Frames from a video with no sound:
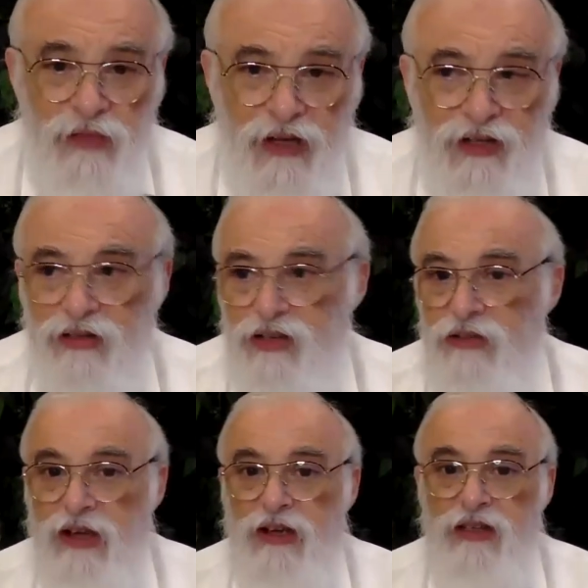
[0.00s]
Actions are
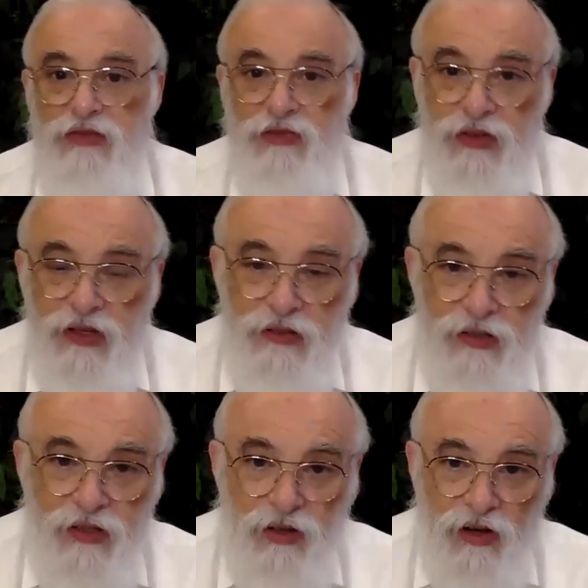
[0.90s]
in the hands and feet.
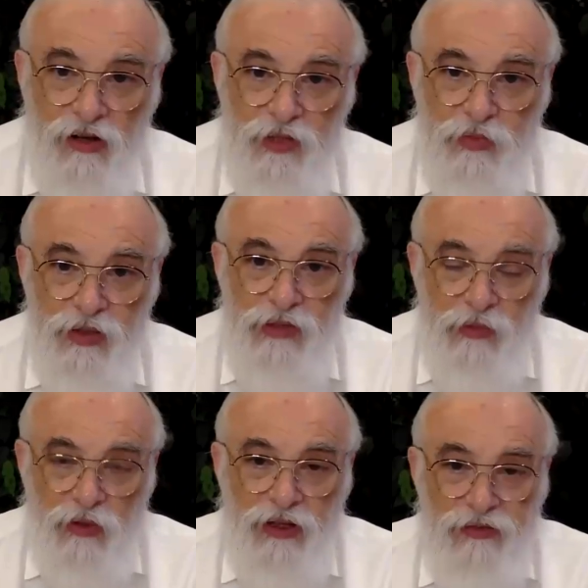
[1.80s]
These are the koichas pnimim.
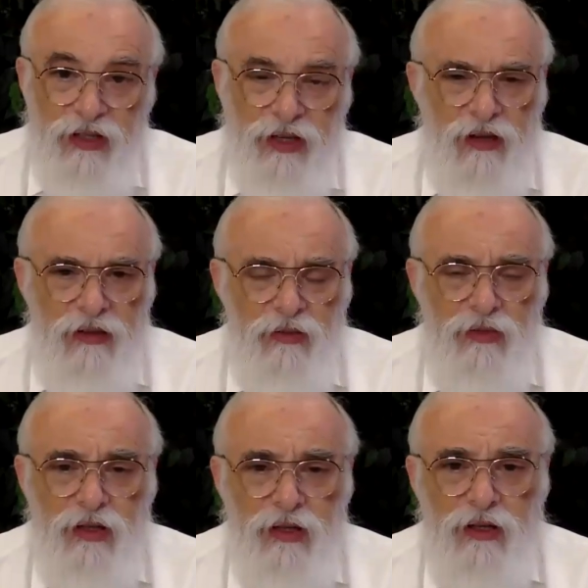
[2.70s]
You all have the kalim.